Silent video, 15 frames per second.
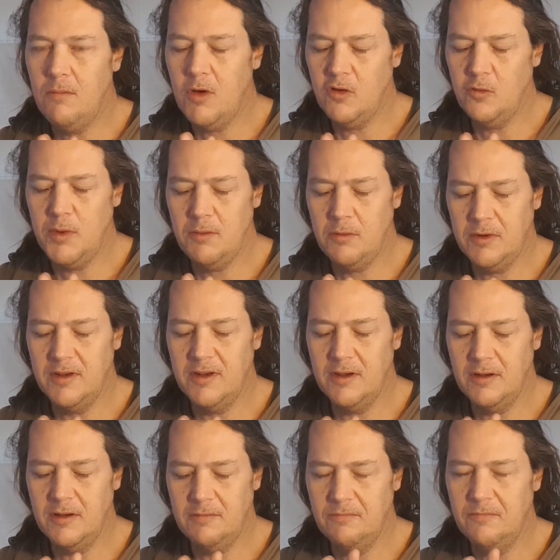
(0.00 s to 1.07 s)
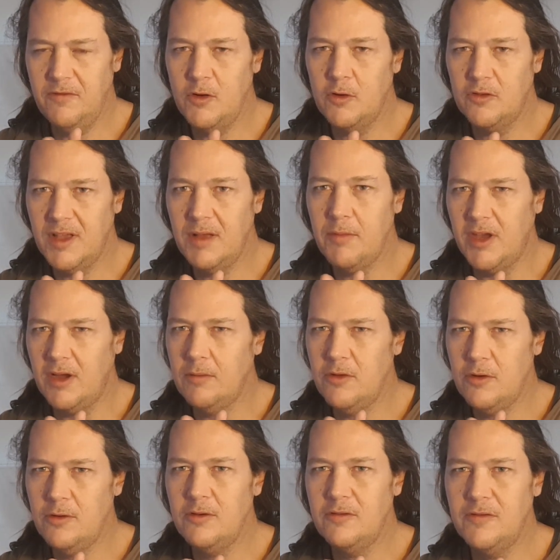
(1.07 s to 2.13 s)
Most people can feel something. I'm
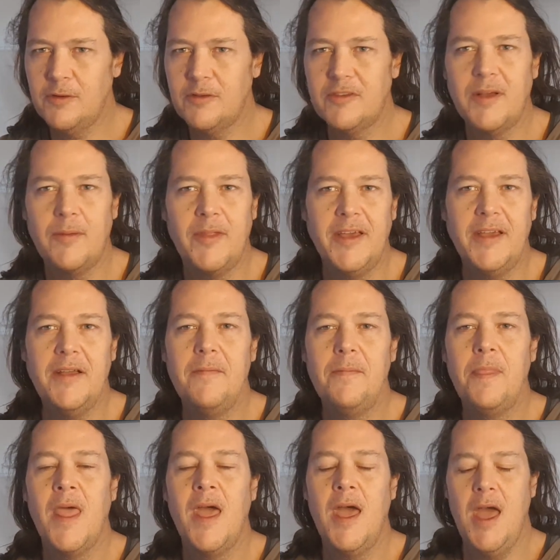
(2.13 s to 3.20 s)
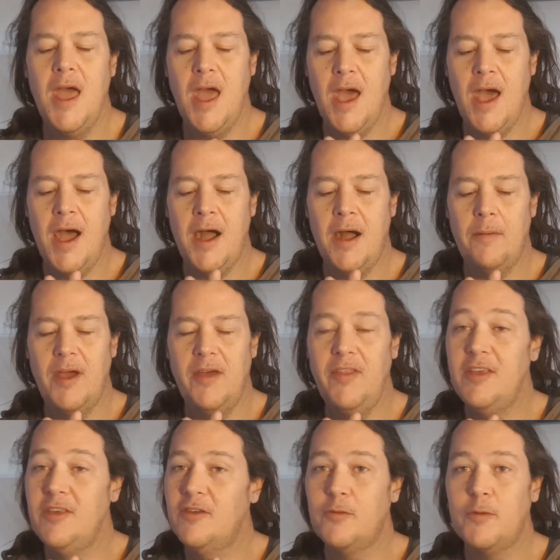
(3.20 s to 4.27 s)
sure you'll feel something. And
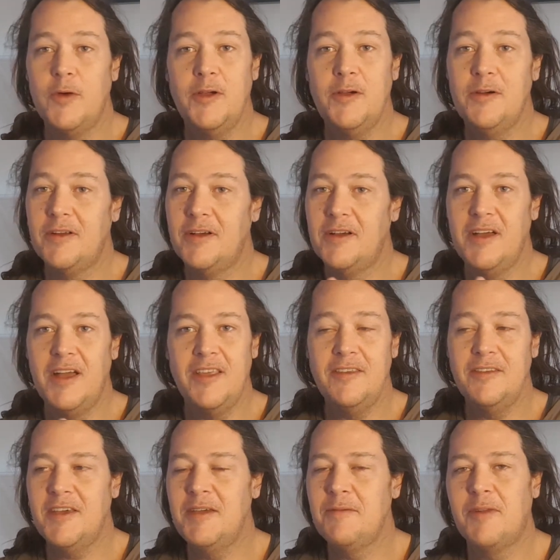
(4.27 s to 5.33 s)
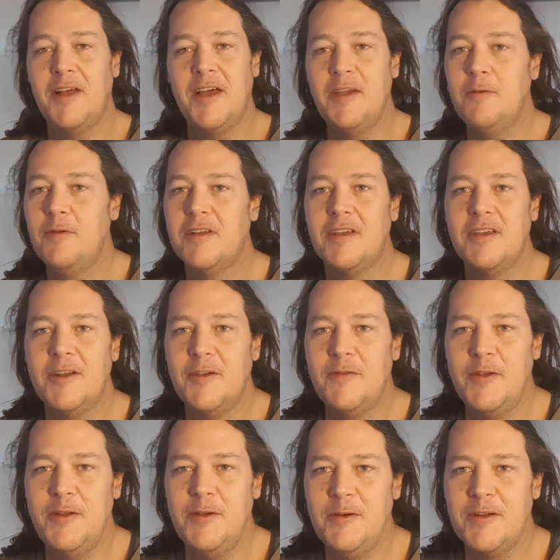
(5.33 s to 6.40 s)
then just work on it and just keep playing with it. You know, if
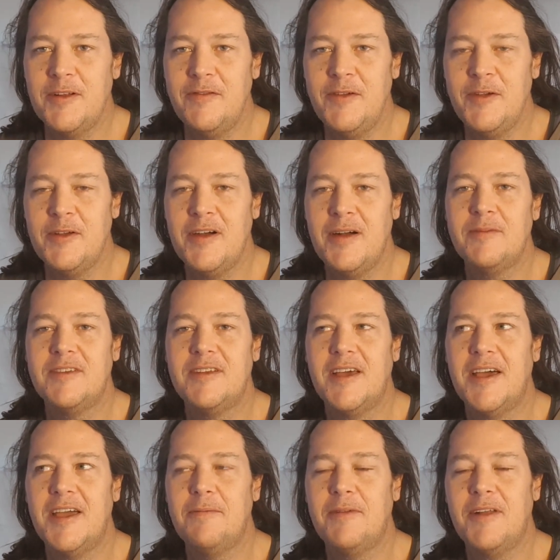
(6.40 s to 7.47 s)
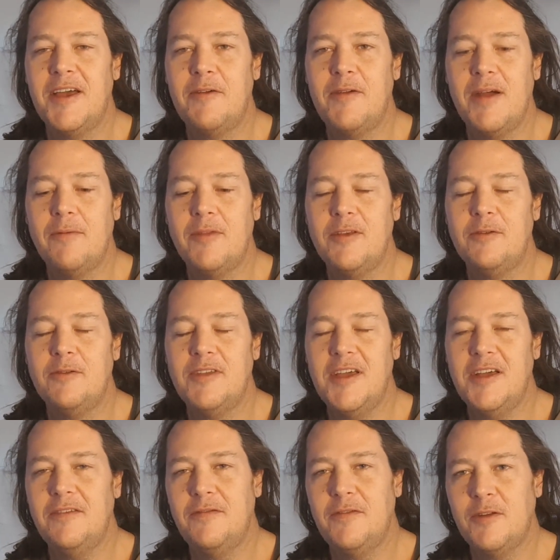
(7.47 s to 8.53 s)
you do it a few times a day, play around with it, you'll
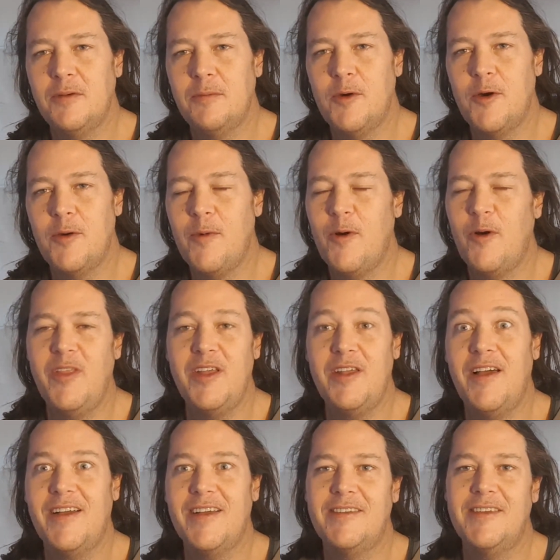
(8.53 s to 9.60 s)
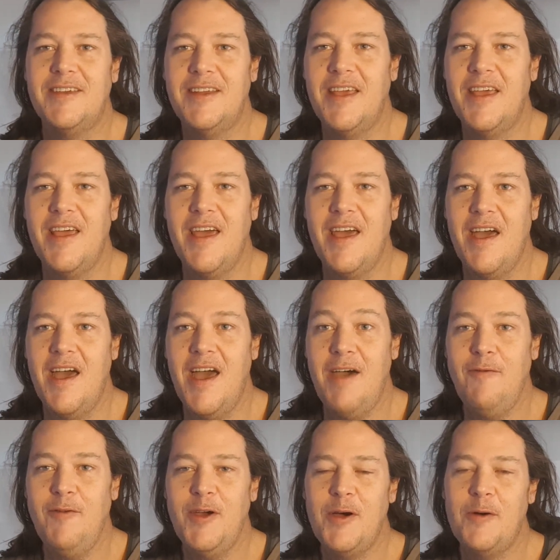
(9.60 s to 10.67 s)
start to feel it more and more. And then, like I said,
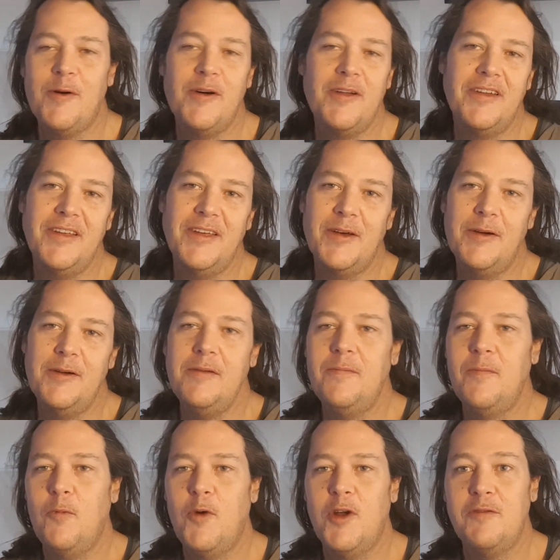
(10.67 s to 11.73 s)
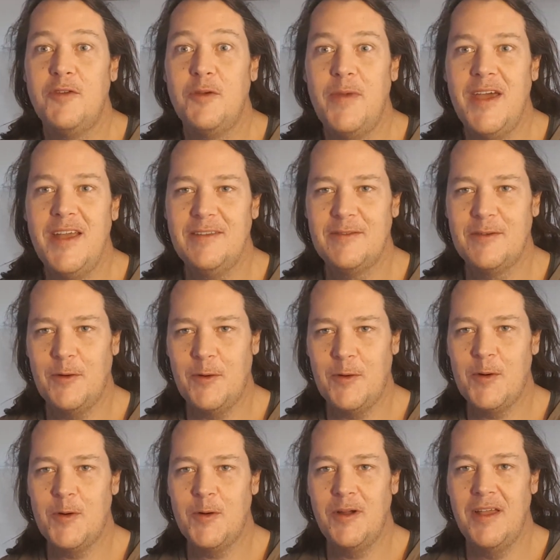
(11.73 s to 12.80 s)
have a go on, you know, one of your pets
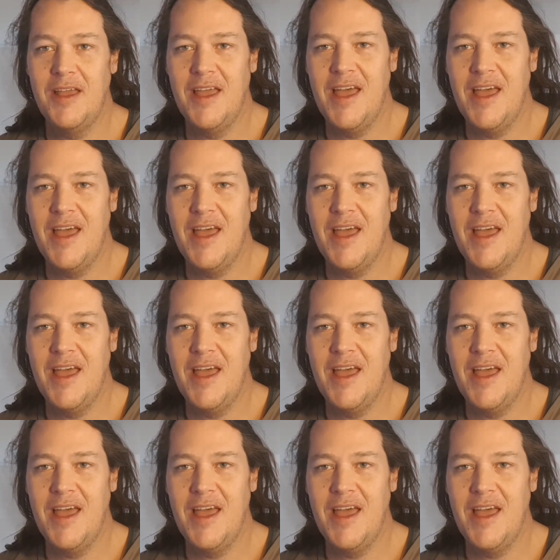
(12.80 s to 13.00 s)
or